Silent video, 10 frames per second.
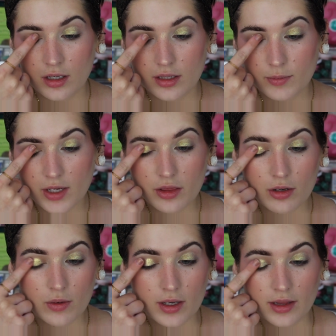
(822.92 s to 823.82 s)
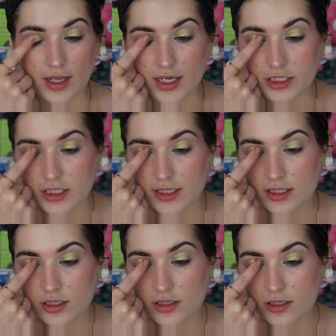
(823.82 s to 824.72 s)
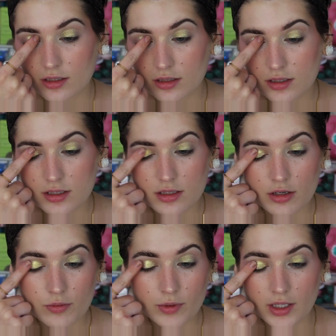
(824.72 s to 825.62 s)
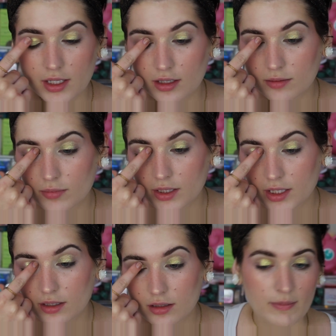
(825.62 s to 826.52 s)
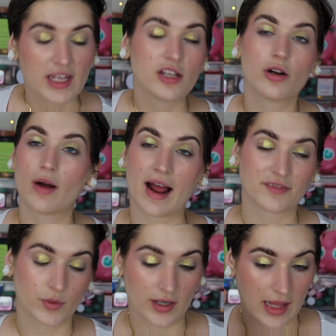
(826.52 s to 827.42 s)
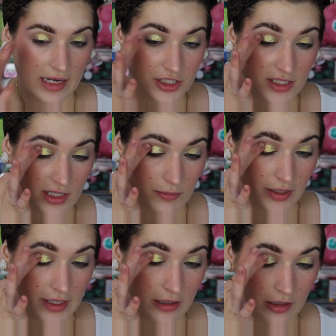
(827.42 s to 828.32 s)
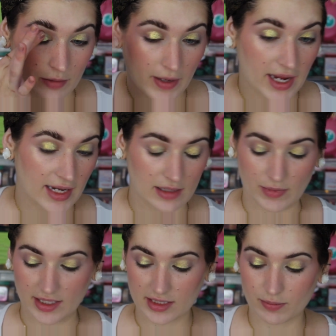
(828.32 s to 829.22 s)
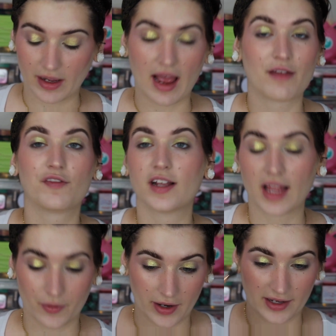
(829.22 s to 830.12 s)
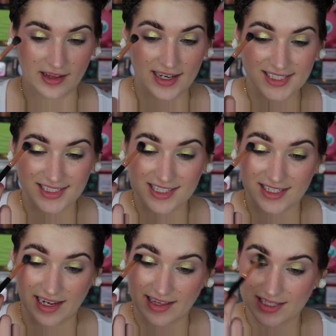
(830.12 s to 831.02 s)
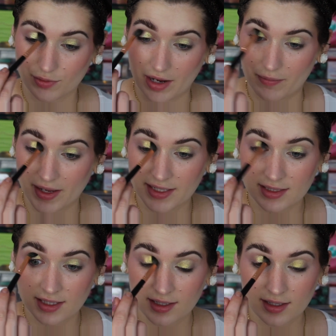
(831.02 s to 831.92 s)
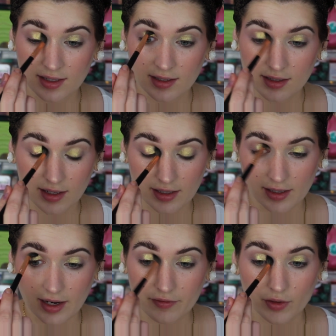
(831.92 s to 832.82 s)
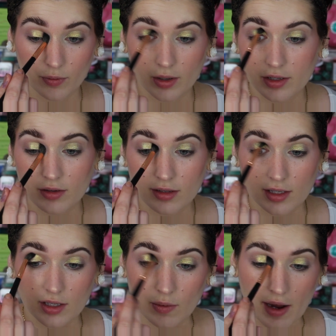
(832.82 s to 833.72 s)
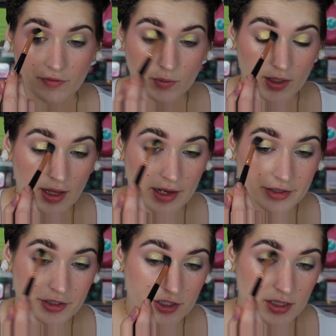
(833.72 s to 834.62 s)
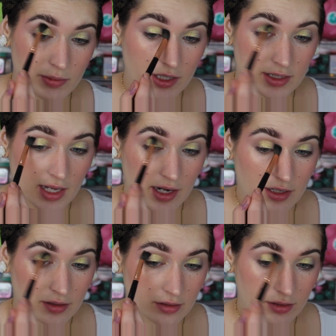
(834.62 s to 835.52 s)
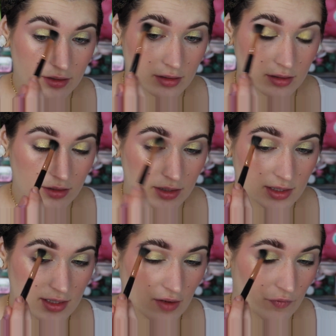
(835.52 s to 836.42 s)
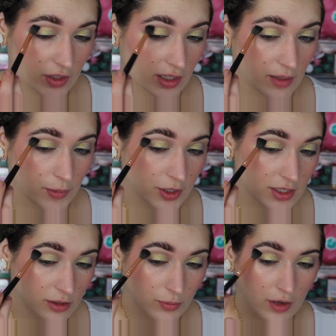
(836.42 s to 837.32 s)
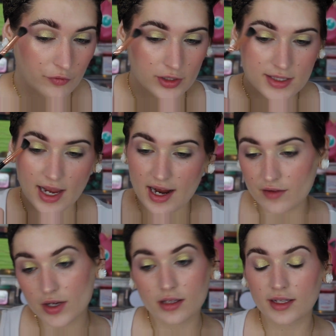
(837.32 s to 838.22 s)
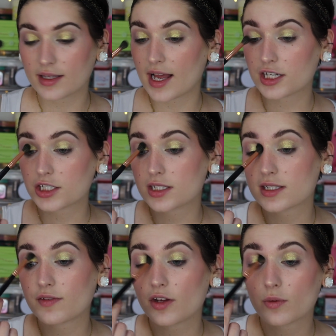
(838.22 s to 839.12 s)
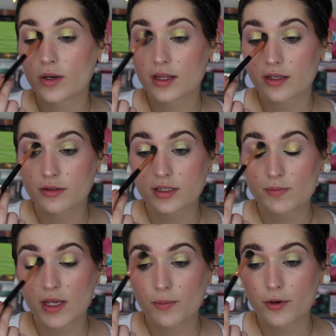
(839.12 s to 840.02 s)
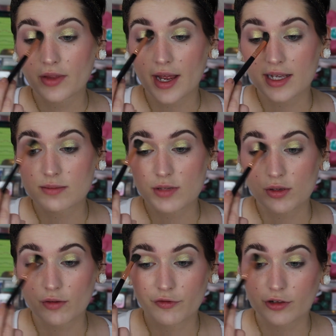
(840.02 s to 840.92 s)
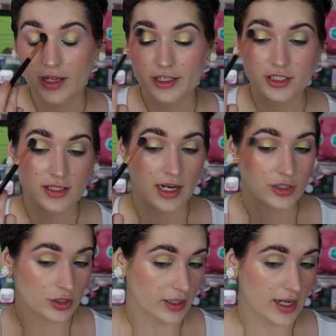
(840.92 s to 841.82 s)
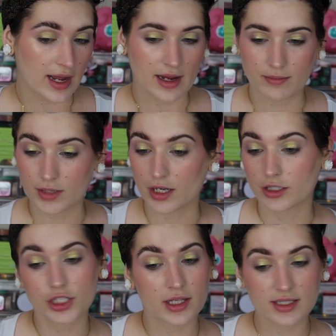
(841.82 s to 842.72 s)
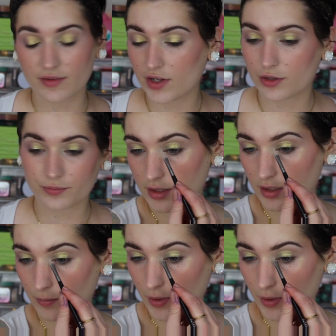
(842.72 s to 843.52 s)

And then when I throw on lashes, it's just gonna look so pretty and complete. I mean, you don't have to wear lashes to complete a look by any means, but I feel like wearing lashes today, that's what I meant. I never want you to think you have to wear lashes just because I do. It's definitely a personal preference. I have ugly lashes. If you're one of those people that has beautiful lashes naturally, I am beyond jealous of you. Just gonna